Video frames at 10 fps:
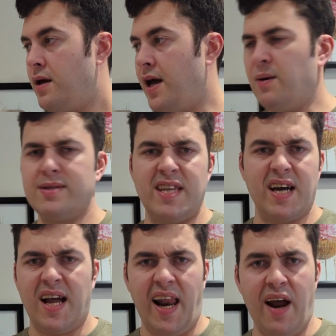It was in the
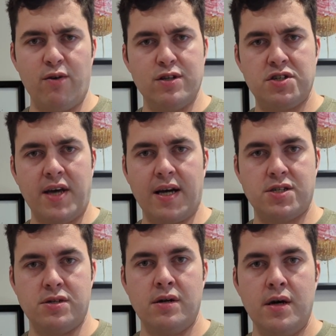clearance
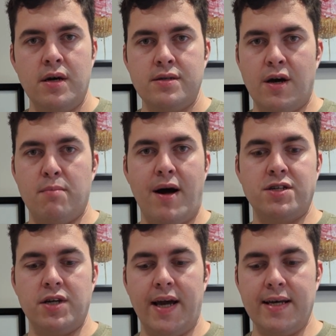section, so I
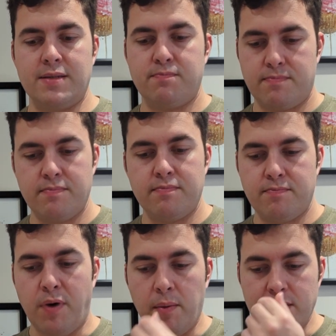imagine it is
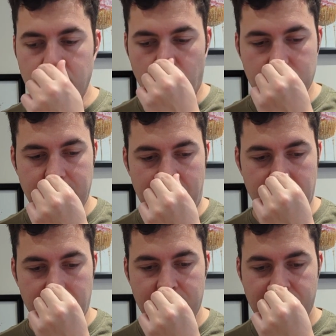probably towards the
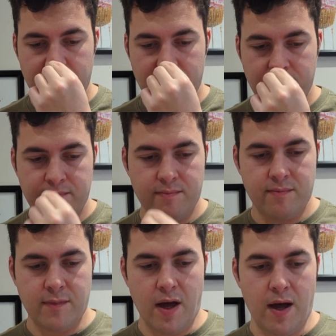end of
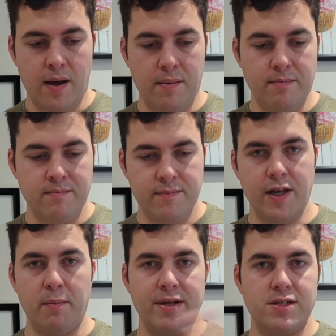
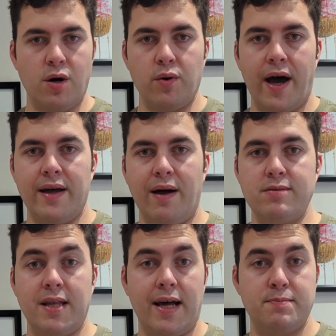been sold out, and that
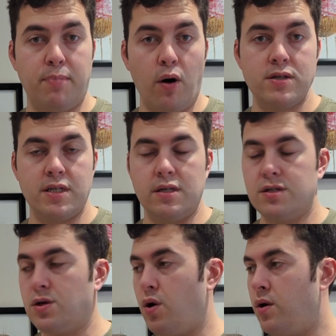was the last box in the
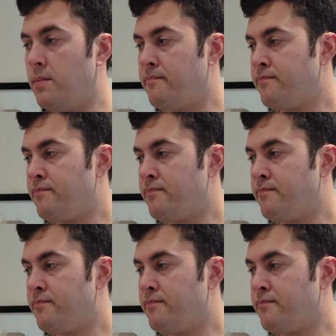store.